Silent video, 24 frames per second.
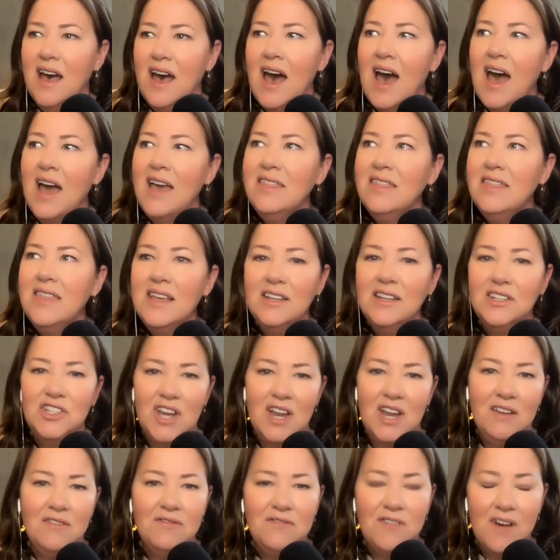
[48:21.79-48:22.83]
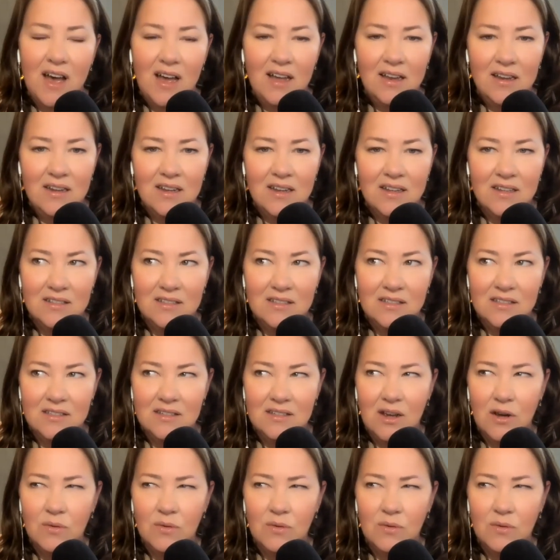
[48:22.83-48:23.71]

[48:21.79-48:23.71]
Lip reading: I think Jane Fonda's